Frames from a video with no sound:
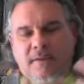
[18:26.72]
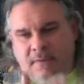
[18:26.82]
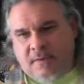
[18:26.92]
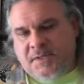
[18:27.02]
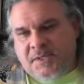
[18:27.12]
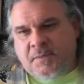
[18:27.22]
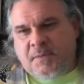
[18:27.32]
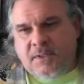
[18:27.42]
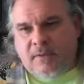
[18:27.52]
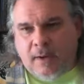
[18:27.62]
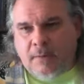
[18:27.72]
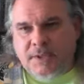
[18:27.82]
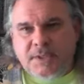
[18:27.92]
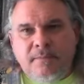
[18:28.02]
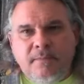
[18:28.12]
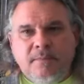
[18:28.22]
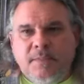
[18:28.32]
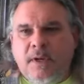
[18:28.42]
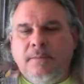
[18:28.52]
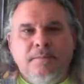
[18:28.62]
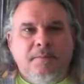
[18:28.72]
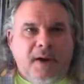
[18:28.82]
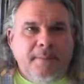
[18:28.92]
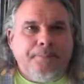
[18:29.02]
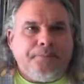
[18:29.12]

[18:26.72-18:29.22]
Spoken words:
there's explicit language. Yeah, but